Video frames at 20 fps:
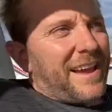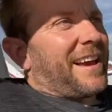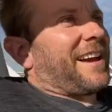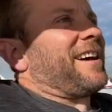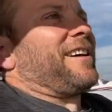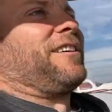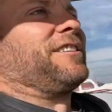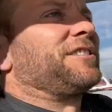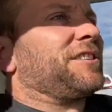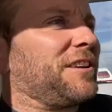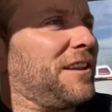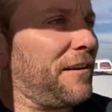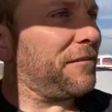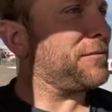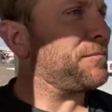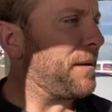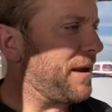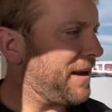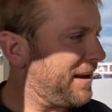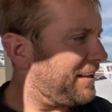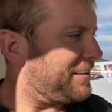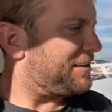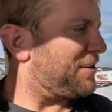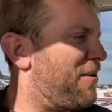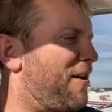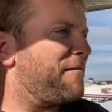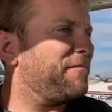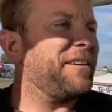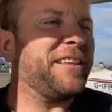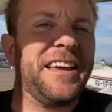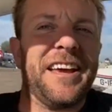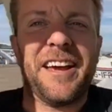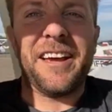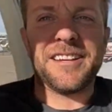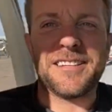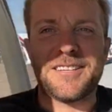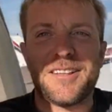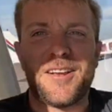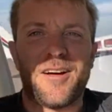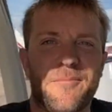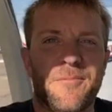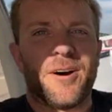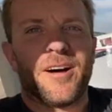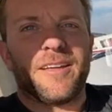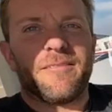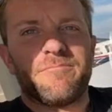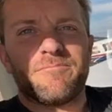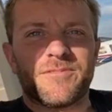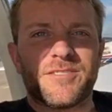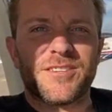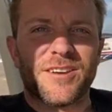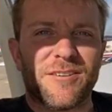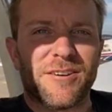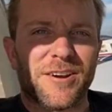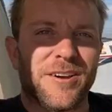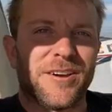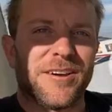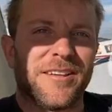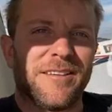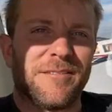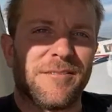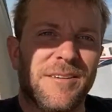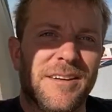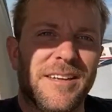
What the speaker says: But yeah, I just love spending time with it. It's like my surrogate